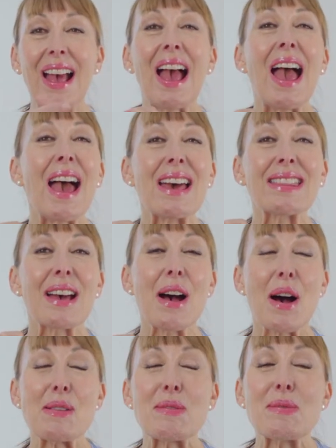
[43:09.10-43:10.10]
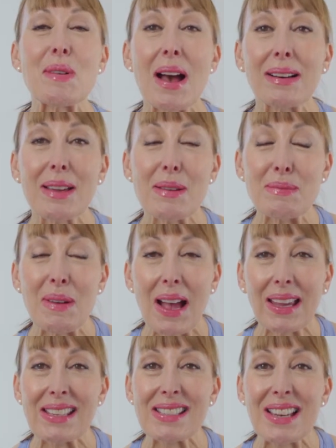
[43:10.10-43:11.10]
Heather, welcome
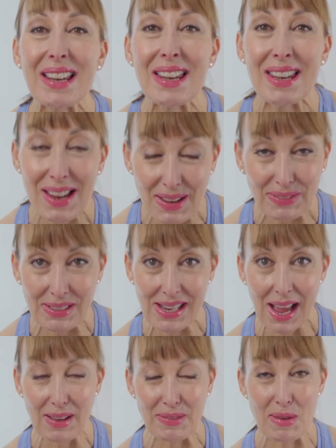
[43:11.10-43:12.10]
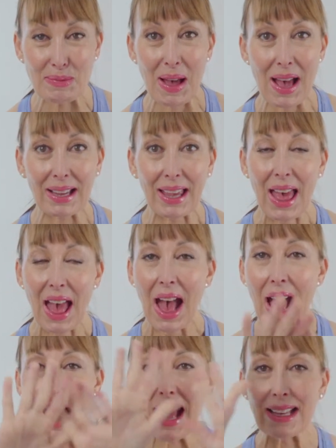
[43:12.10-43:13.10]
back. It's lovely to have you back.
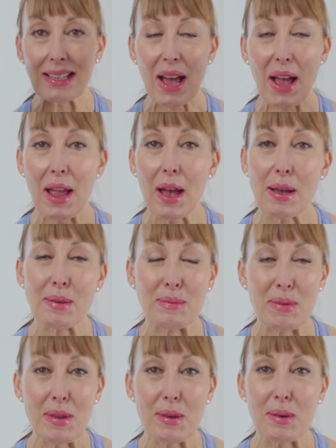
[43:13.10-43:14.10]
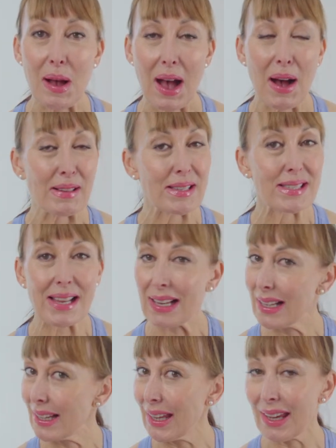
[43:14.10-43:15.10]
And I hope you are
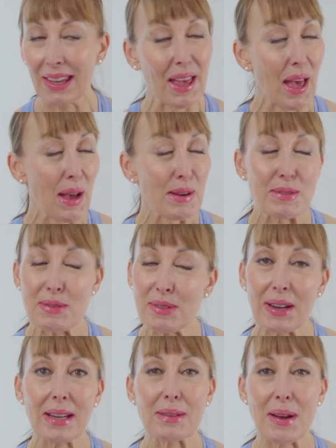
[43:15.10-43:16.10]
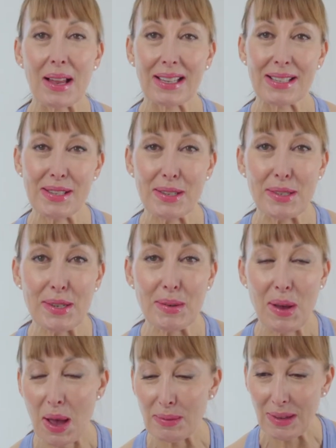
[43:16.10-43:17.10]
settling really well into your new
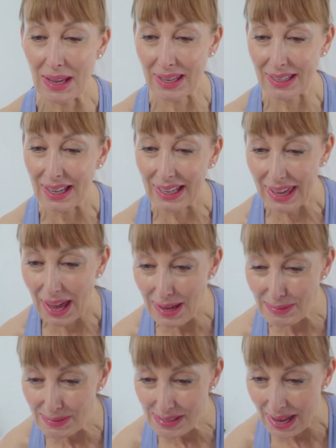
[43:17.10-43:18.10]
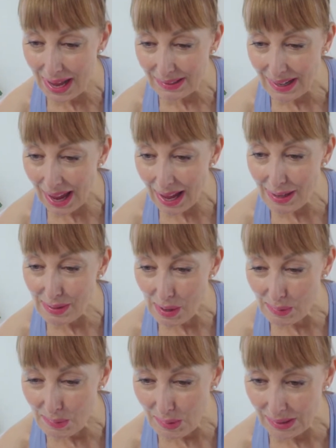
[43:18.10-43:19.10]
home in Cape Town. How
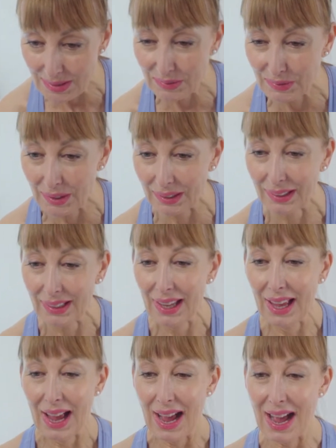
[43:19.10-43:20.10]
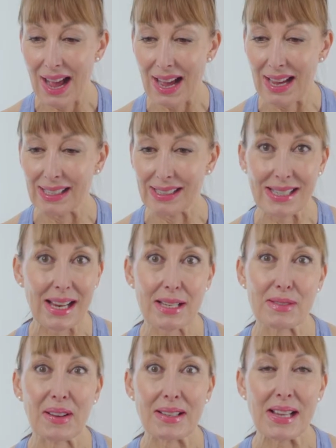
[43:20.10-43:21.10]
wonderful.
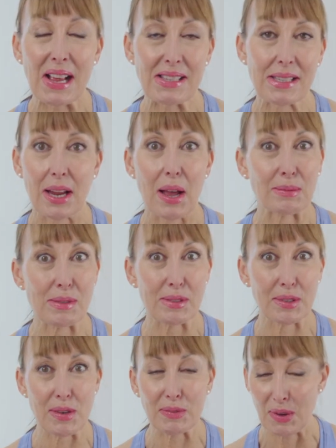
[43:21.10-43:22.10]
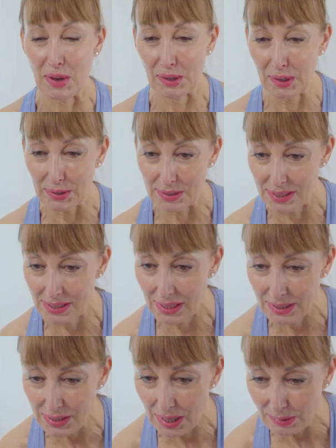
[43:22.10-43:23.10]
Sounds fantastic. I'm sure you've got lots of
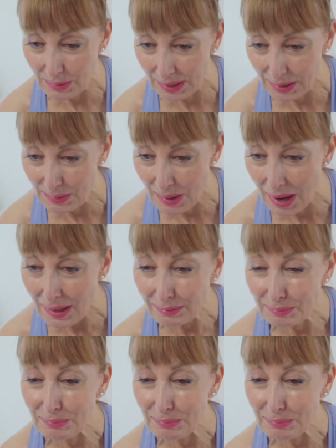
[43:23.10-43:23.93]
sunshine where you are.